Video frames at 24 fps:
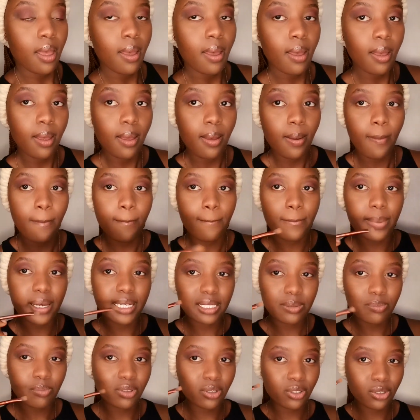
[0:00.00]
But
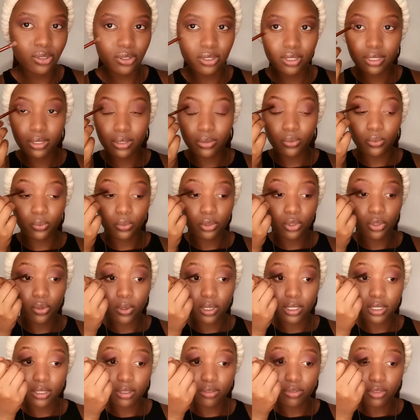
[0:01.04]
because we don't want the
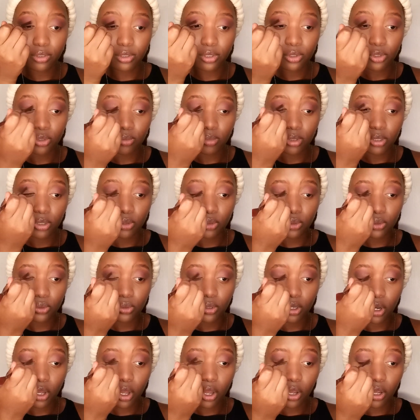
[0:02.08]
video to be too
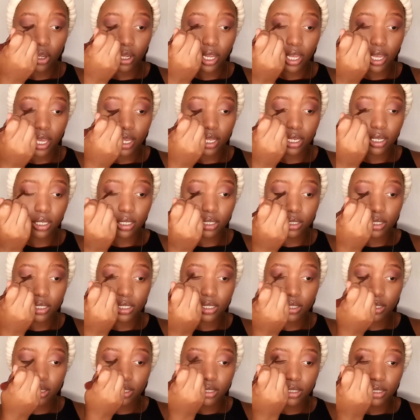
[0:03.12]
long, and
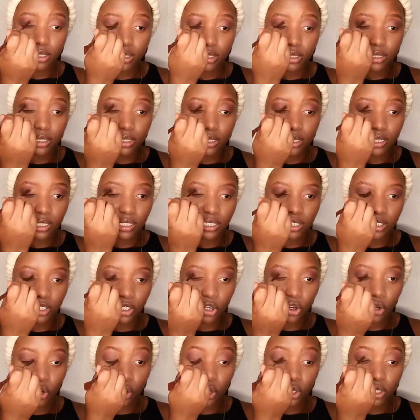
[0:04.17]
this is not
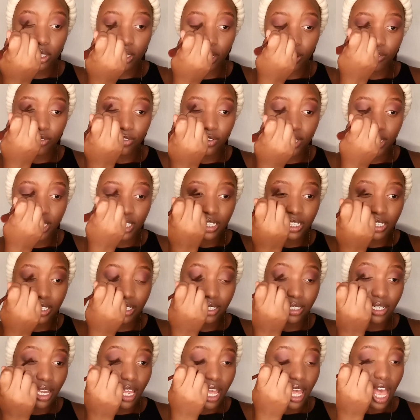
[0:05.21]
a very, I
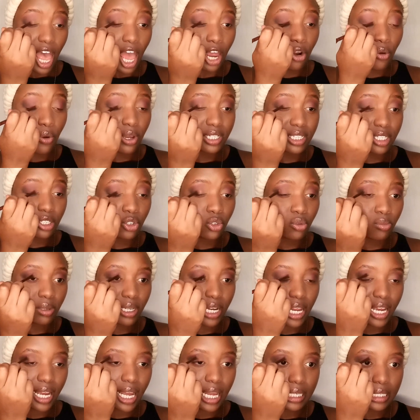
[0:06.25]
don't want it to be like a
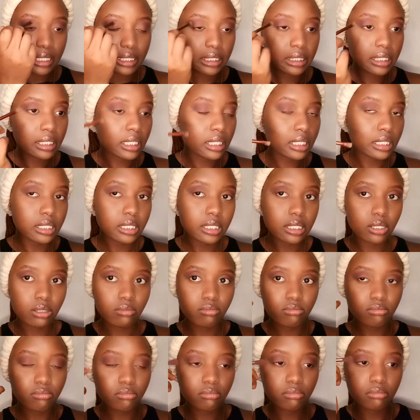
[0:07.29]
detailed
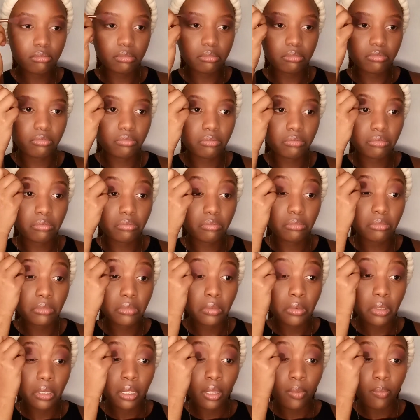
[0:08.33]

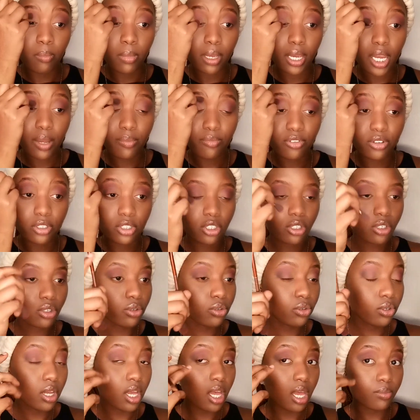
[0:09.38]
makeup video, I'm
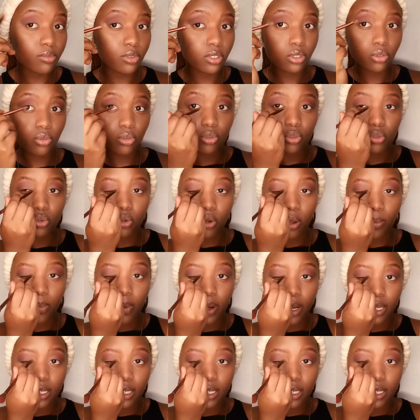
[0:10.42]
just going to apply it